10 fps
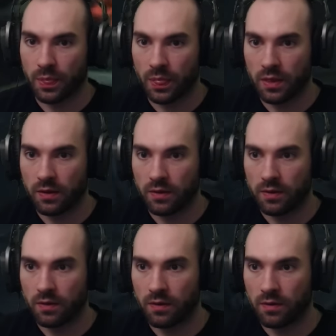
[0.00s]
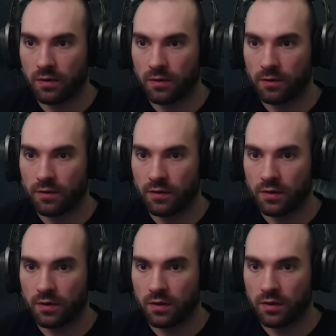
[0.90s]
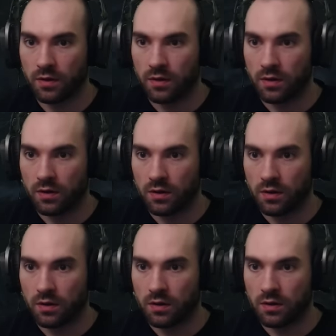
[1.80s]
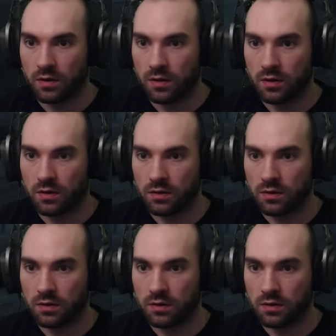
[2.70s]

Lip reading: Nothing is said.